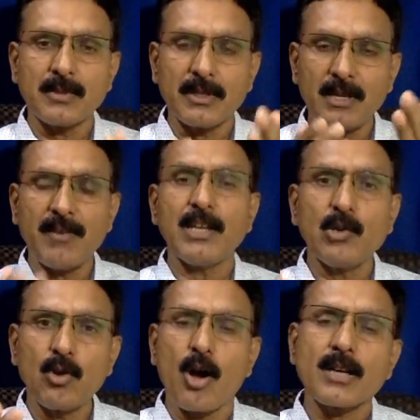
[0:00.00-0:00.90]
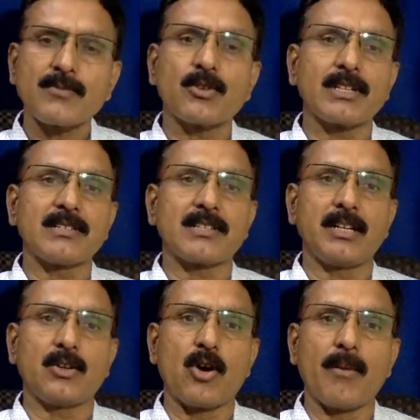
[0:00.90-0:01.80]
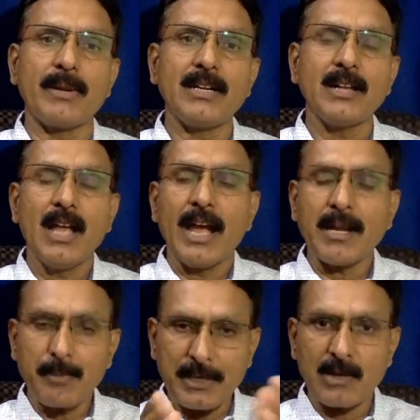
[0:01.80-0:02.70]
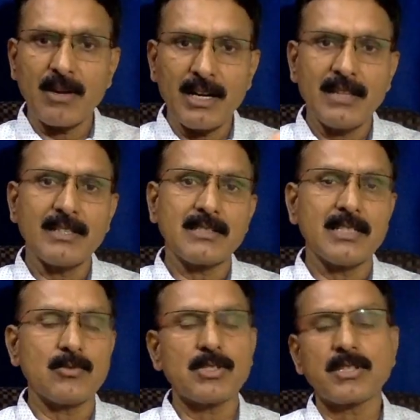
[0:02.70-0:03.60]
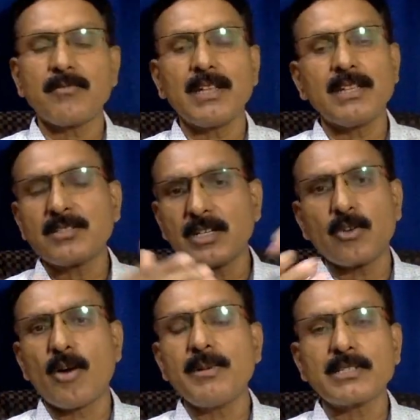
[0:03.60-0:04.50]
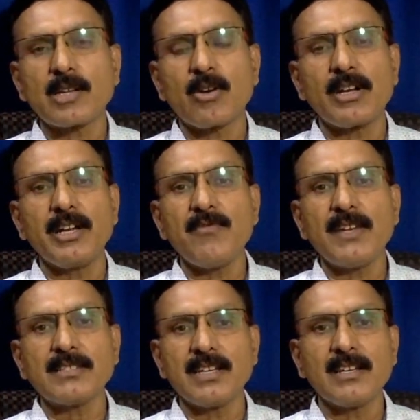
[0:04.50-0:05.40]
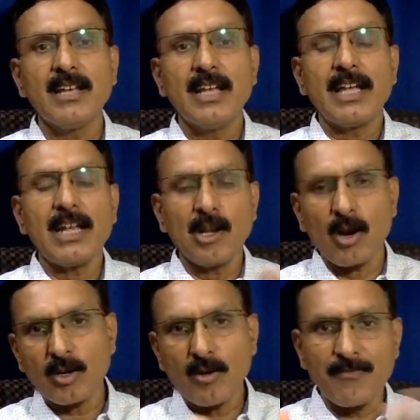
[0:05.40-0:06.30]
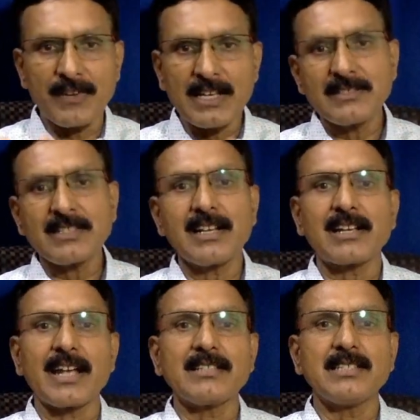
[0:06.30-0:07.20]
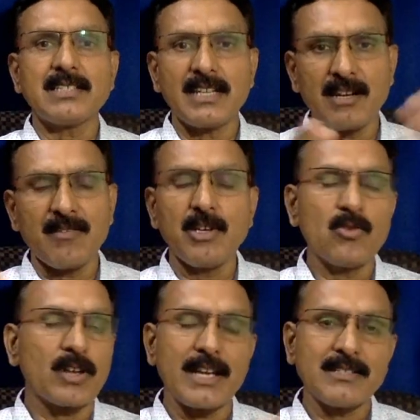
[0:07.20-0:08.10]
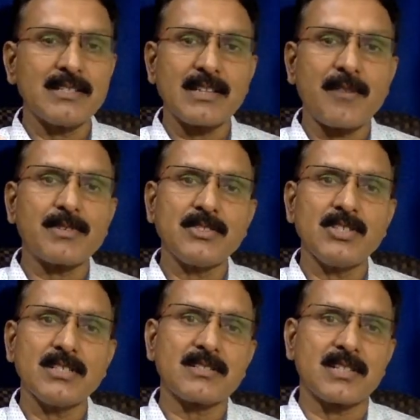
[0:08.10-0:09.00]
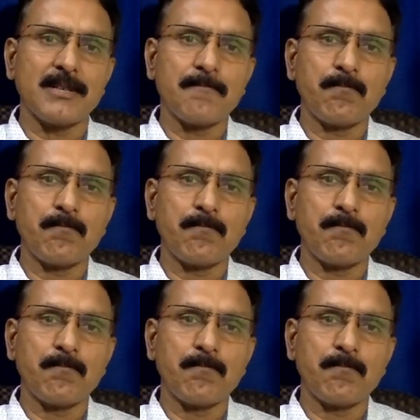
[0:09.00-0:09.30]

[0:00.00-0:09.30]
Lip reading: revenue loss for the state government, and particularly in the situation when the state governments are already facing a lot of financial crisis and revenue crisis after GST.